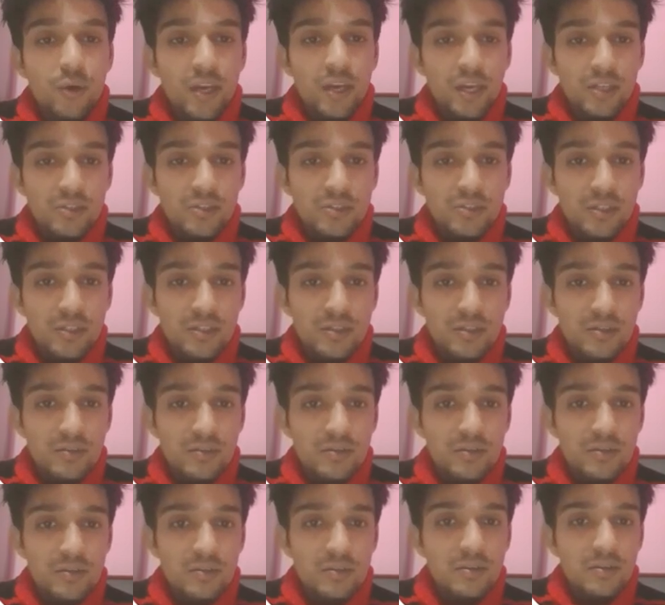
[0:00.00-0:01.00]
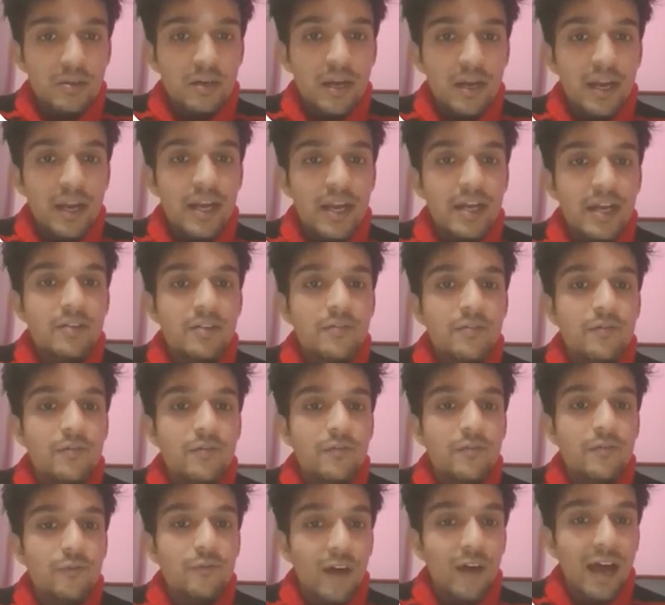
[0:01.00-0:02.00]
location, right?
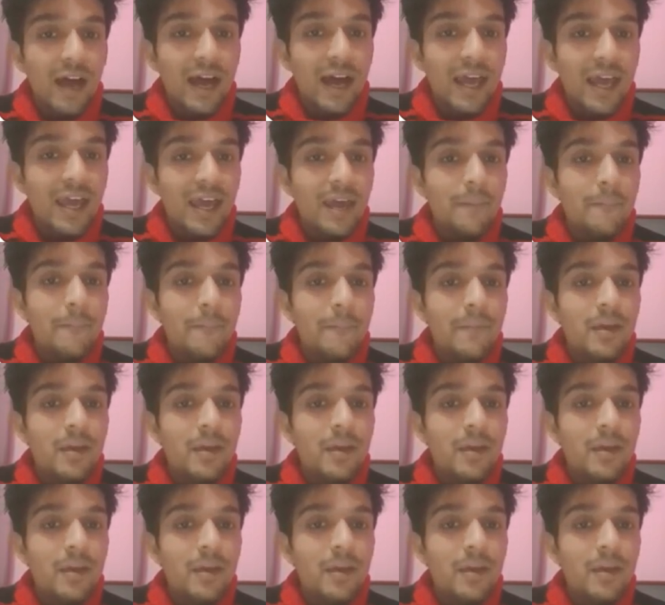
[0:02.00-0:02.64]
Why?